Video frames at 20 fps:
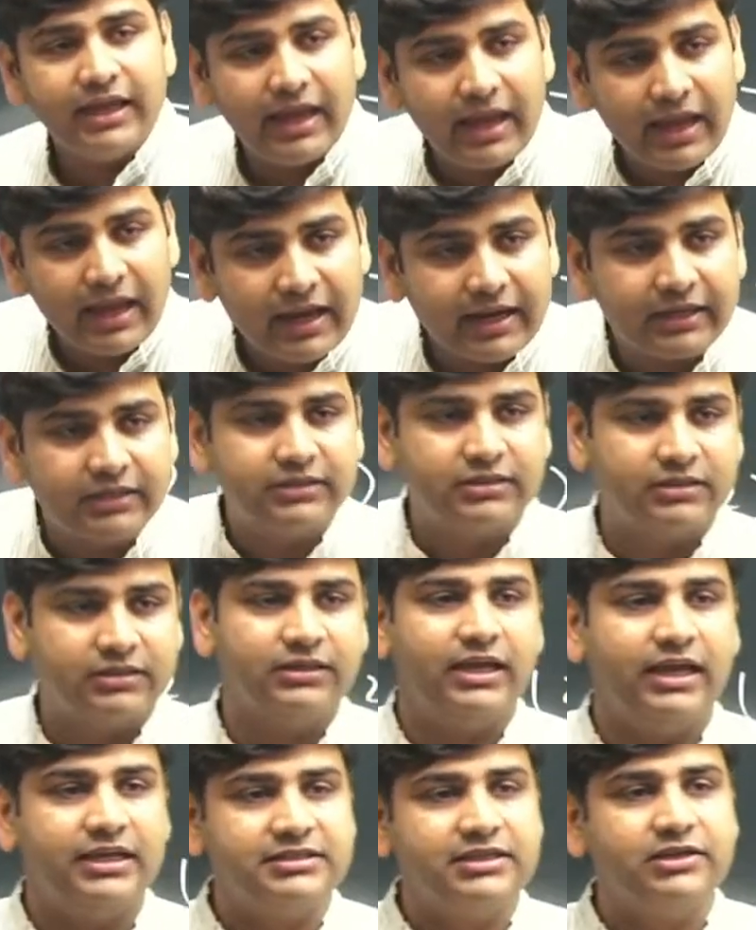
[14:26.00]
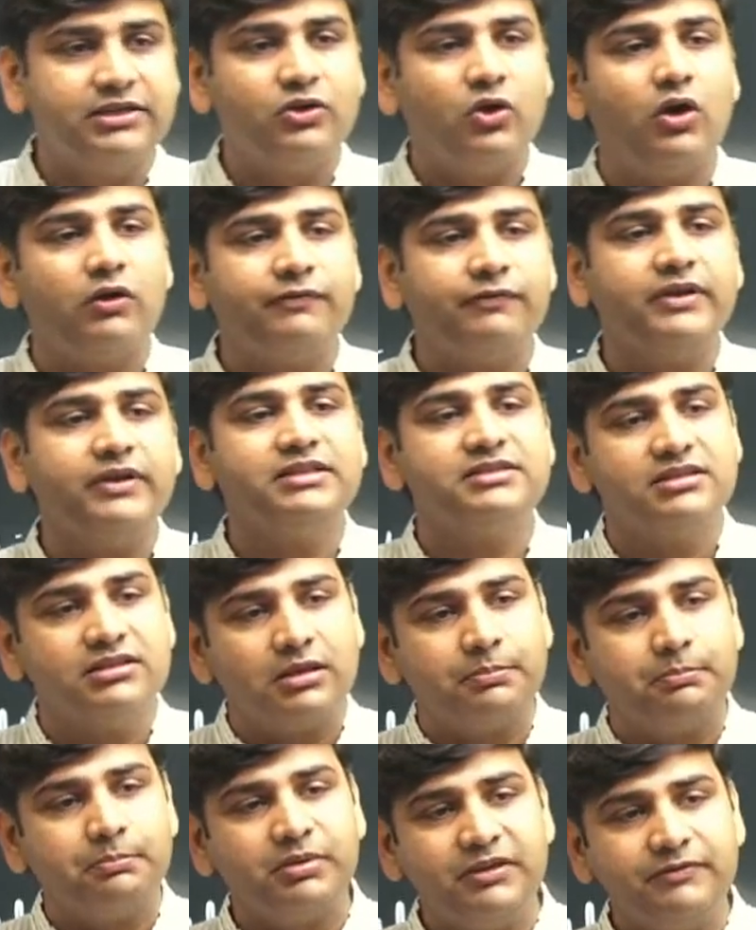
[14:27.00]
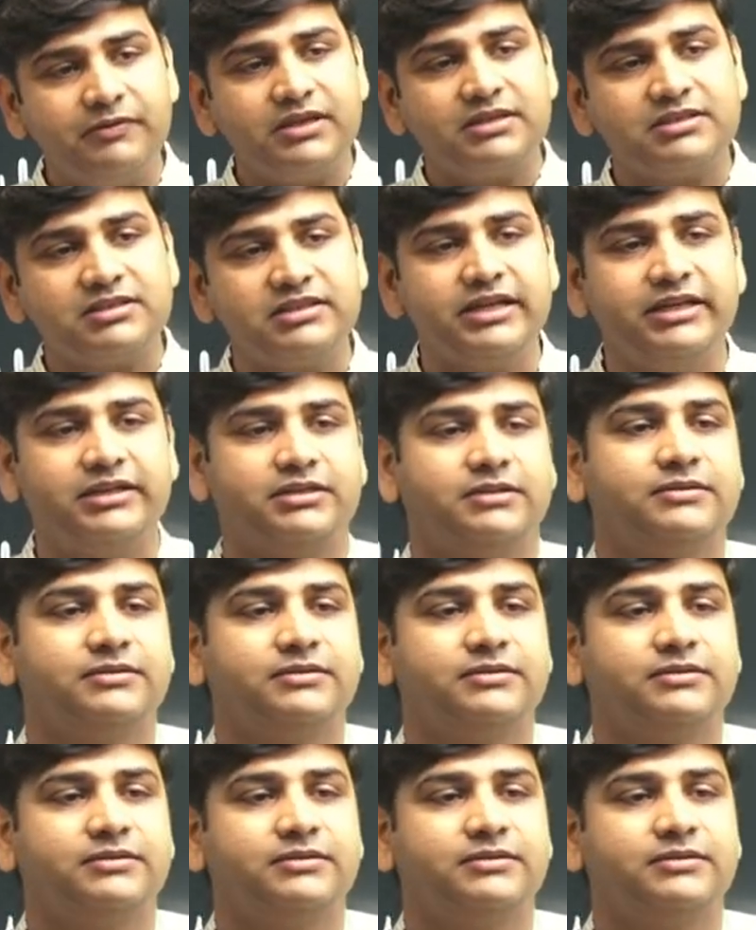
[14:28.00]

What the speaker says: act as an offense in the previous date,